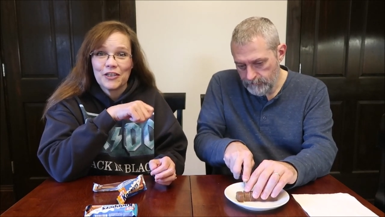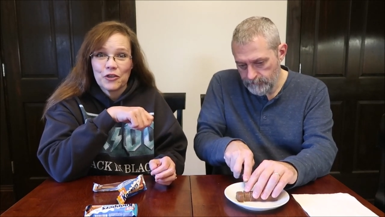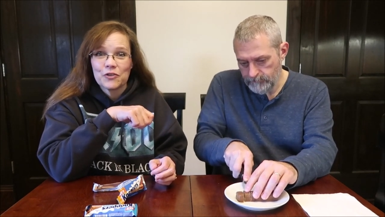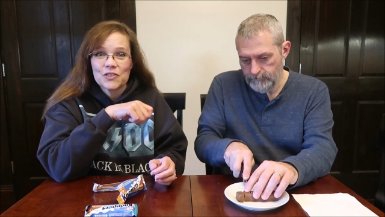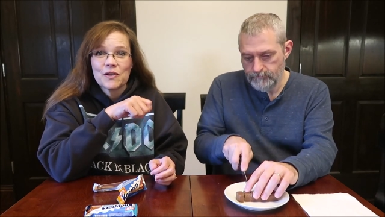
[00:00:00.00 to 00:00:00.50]
Speaker 1: it
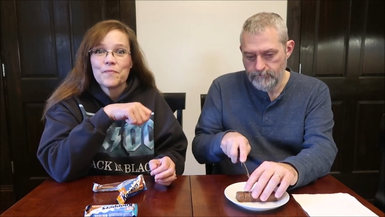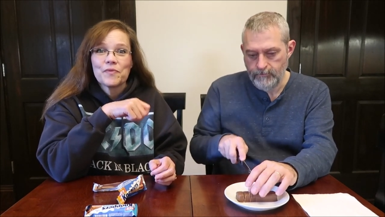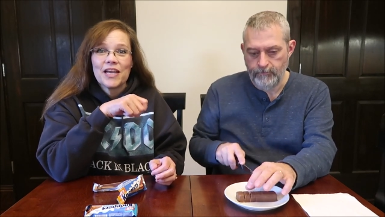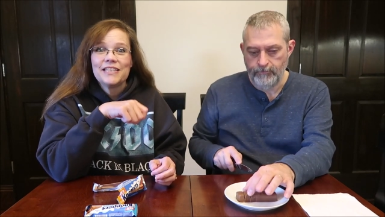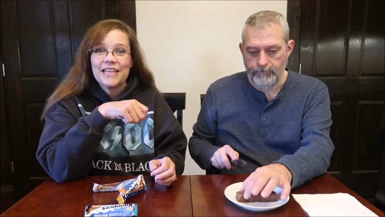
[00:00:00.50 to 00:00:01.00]
looks
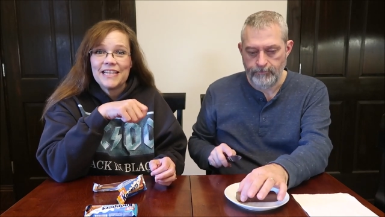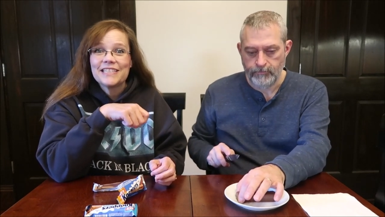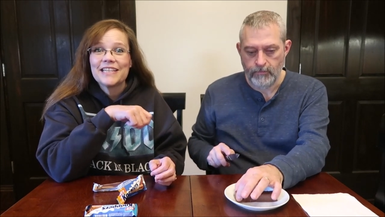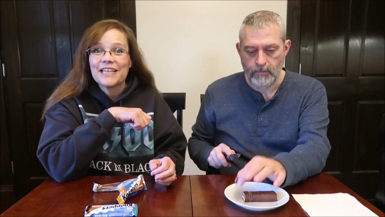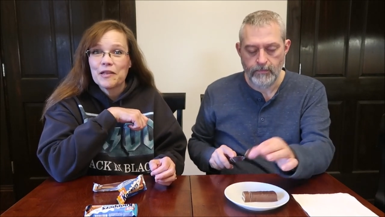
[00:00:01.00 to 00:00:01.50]

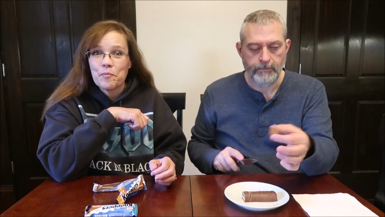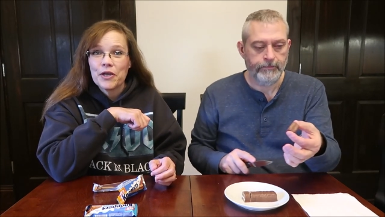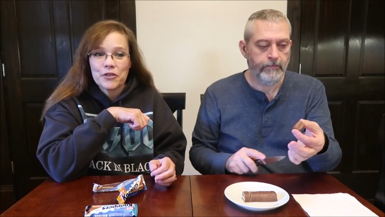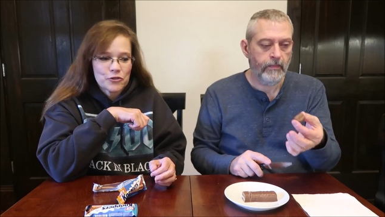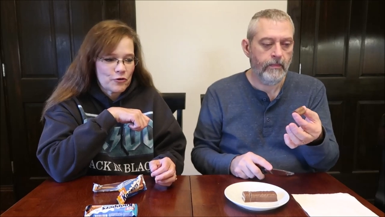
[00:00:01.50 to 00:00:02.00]
decent in the
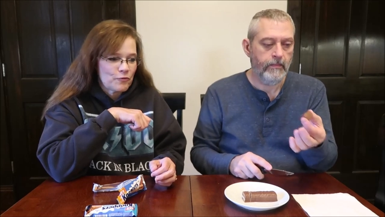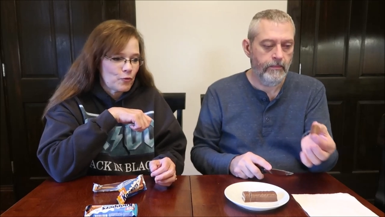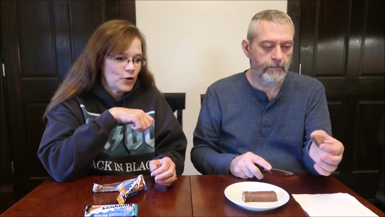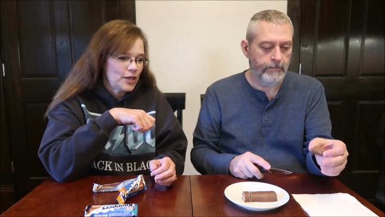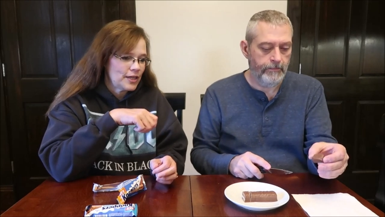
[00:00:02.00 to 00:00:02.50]
picture
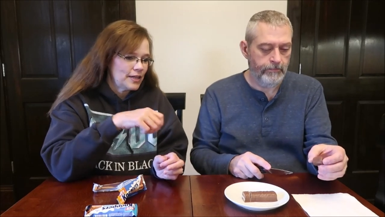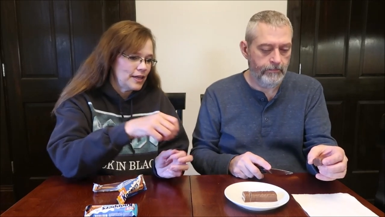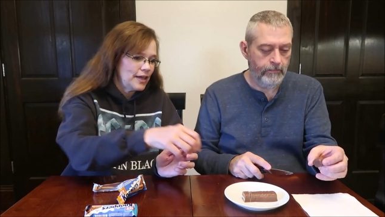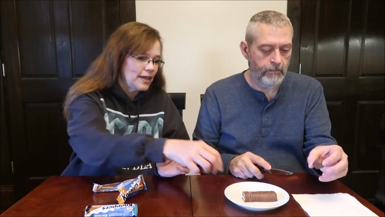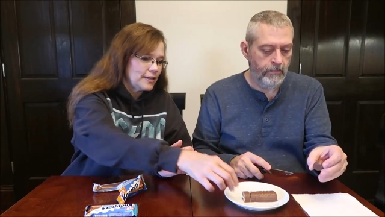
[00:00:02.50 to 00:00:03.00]
for you at
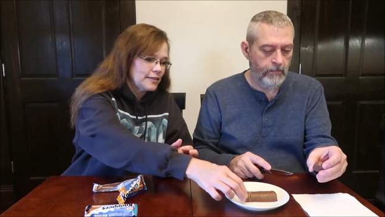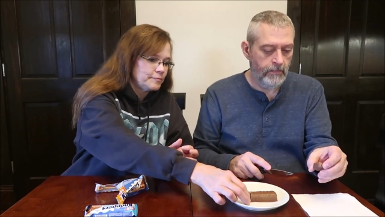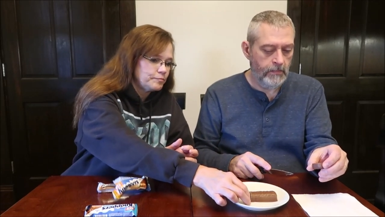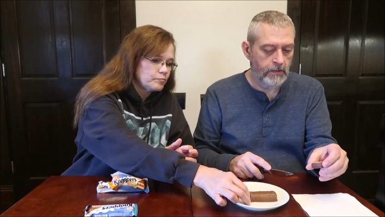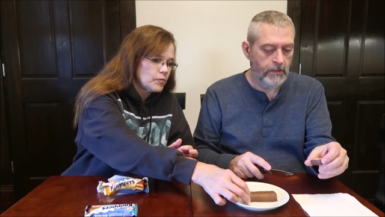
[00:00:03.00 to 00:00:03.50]
the end.
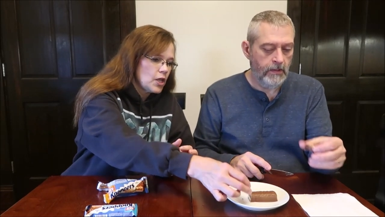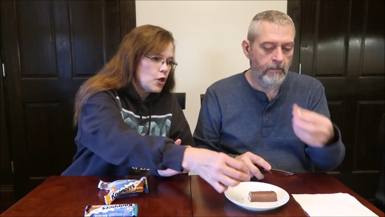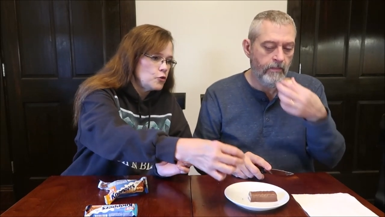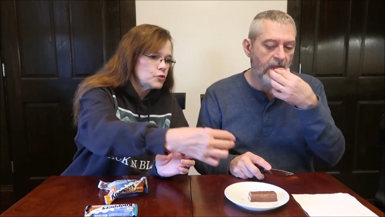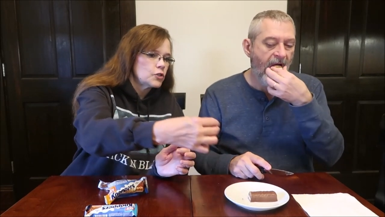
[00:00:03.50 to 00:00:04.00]

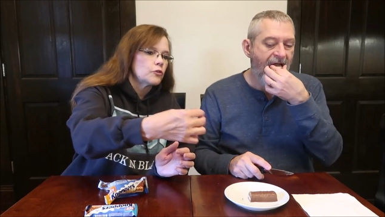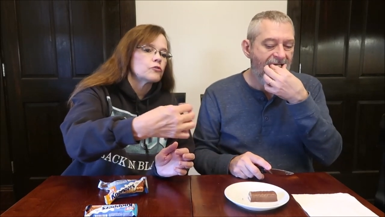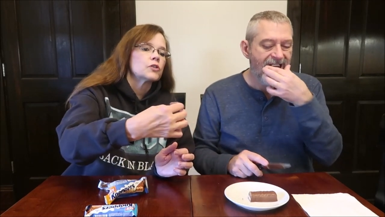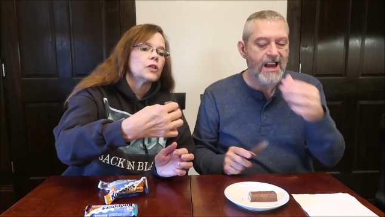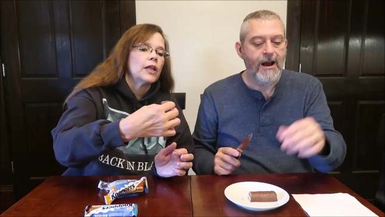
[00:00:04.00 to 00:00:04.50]
So
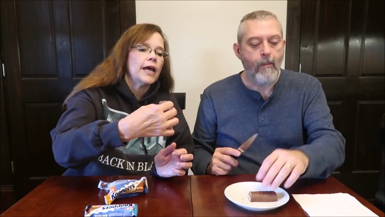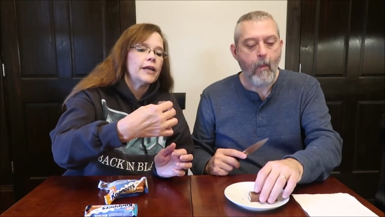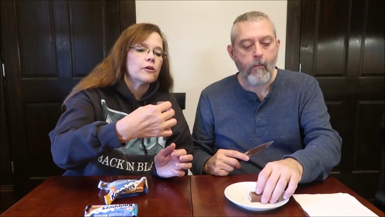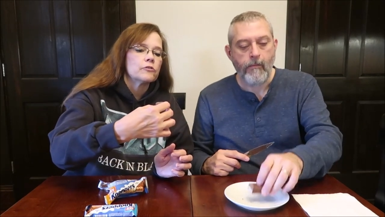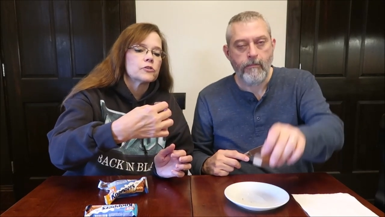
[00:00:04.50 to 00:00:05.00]
there's
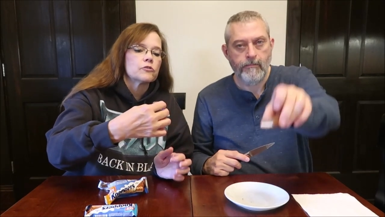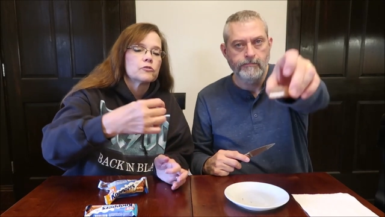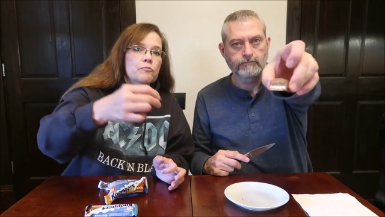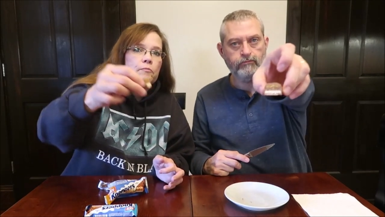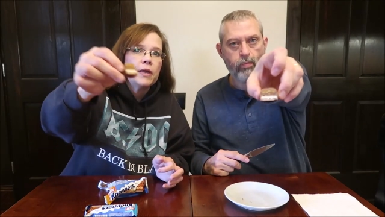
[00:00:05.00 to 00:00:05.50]
layers, there's
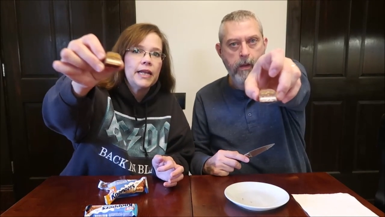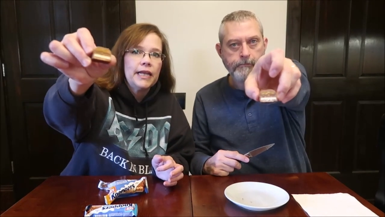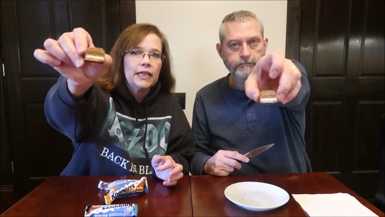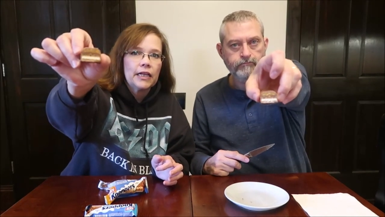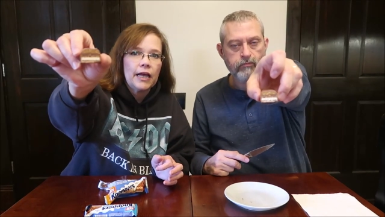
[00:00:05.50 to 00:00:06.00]

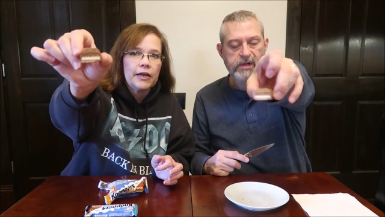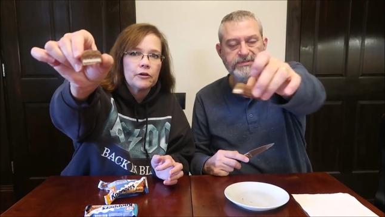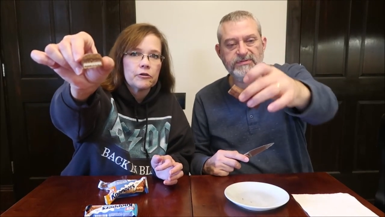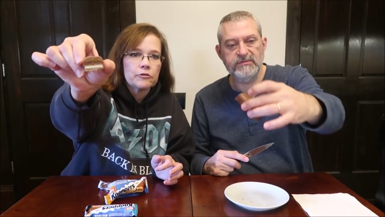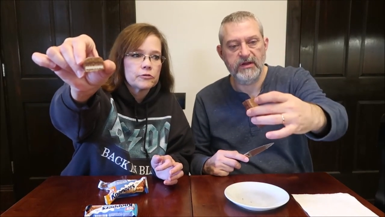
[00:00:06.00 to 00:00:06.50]
many
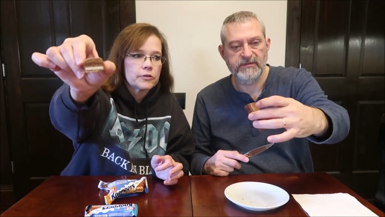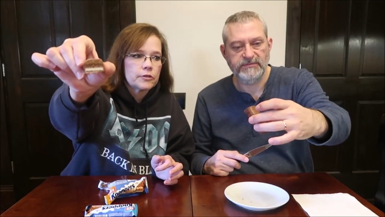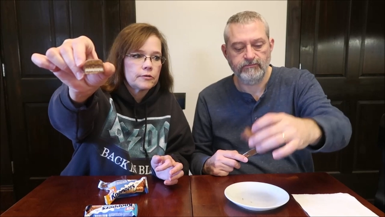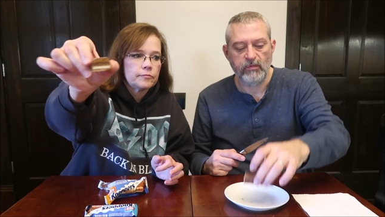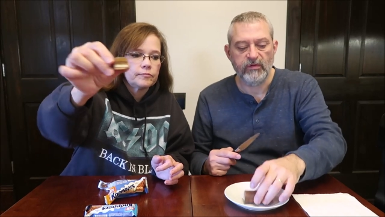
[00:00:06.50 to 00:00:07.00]
Speaker 2: layers. Layer.
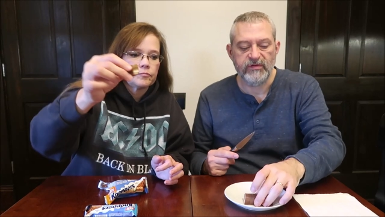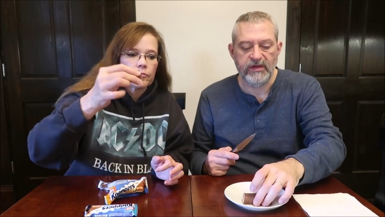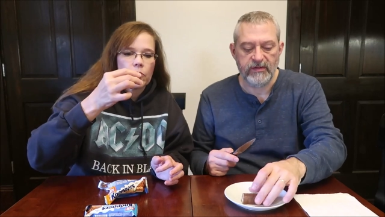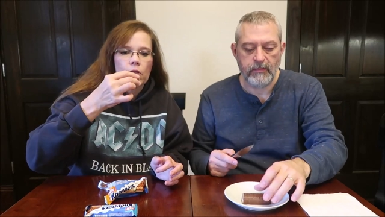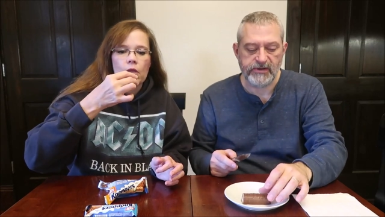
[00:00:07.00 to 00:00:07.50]
You'll see
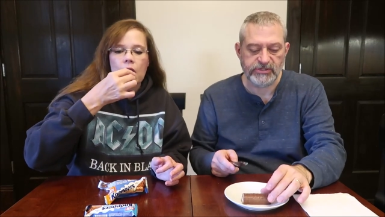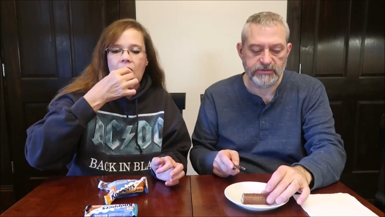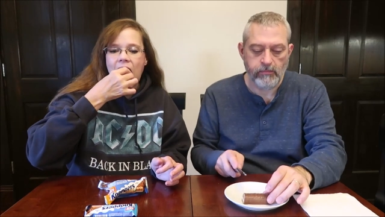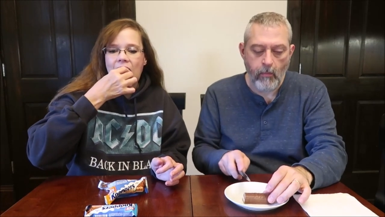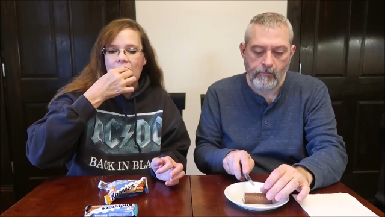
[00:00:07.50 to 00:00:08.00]
it in the
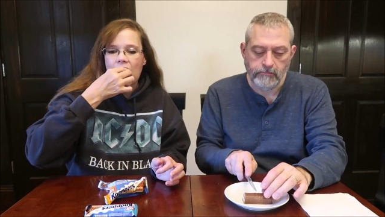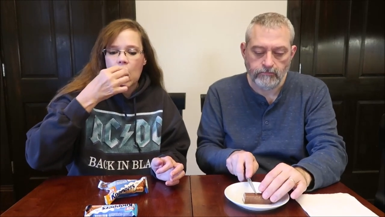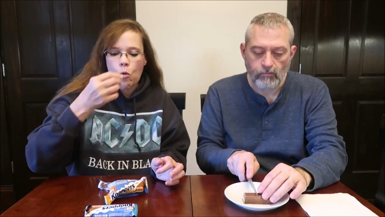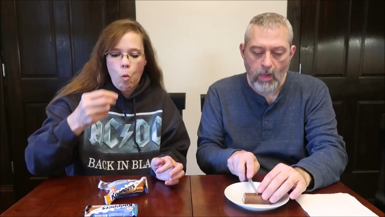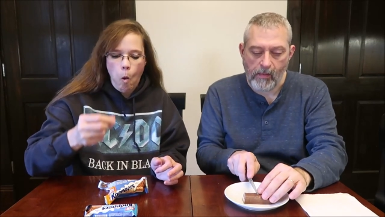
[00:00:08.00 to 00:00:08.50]
picture.
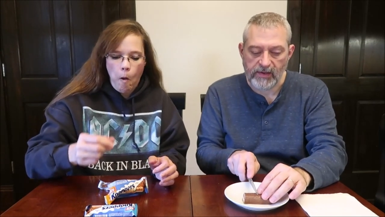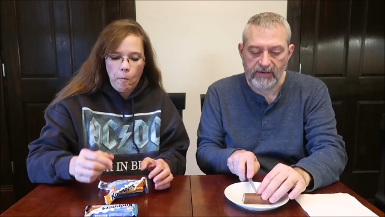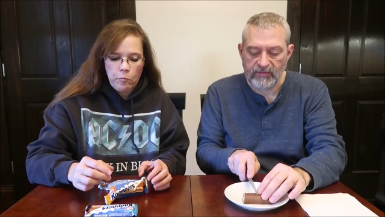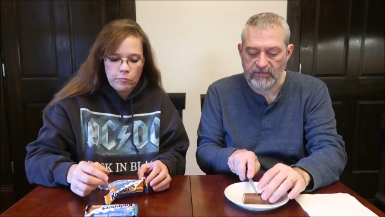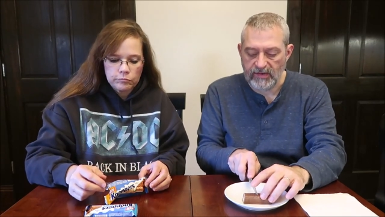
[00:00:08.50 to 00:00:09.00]
I'm gonna
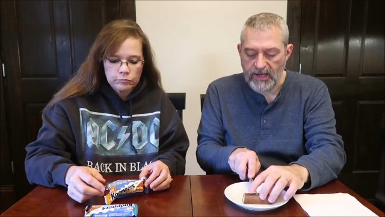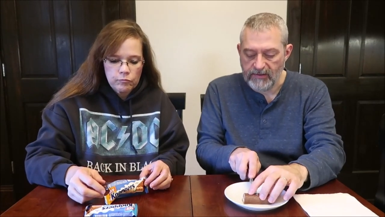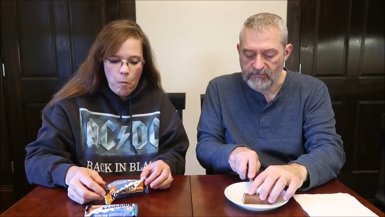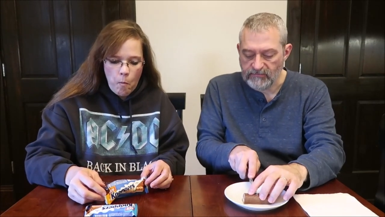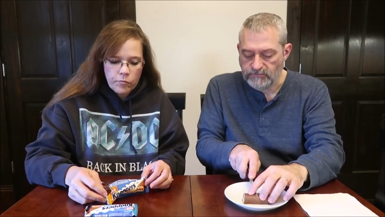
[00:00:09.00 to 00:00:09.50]
cut this in
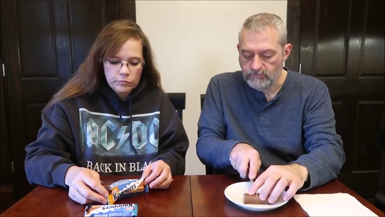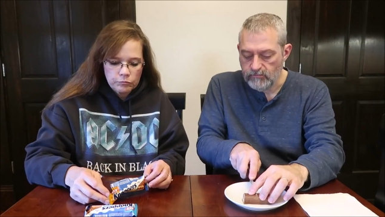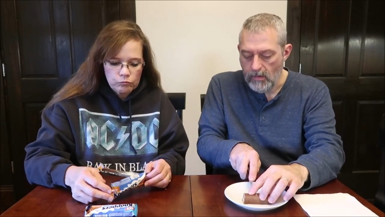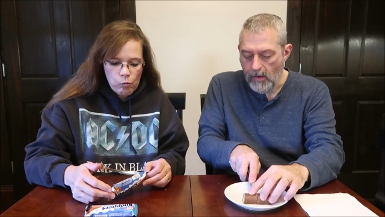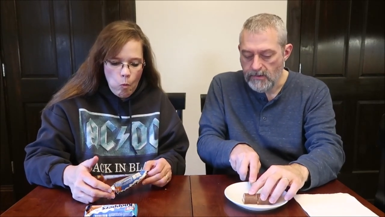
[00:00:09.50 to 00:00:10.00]

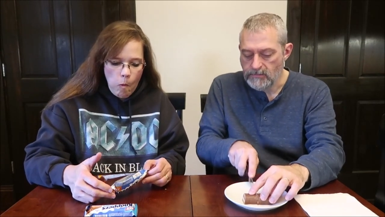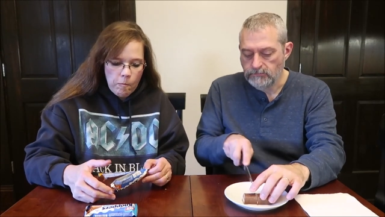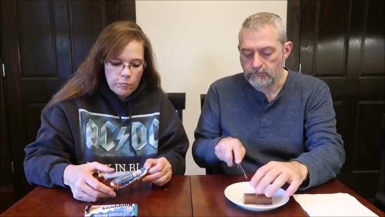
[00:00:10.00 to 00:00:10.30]
half.